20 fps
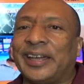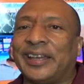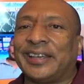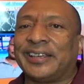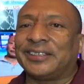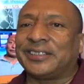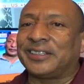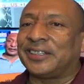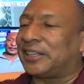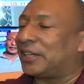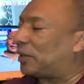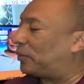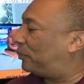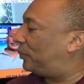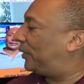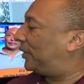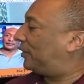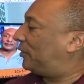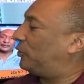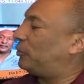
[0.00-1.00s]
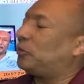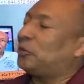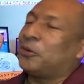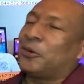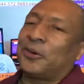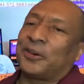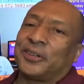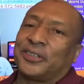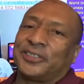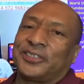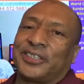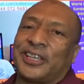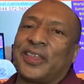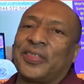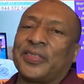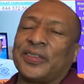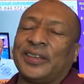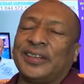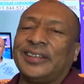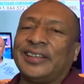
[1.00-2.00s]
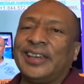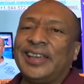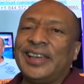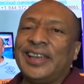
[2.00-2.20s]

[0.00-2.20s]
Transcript: I guess I'm like a big New York or something.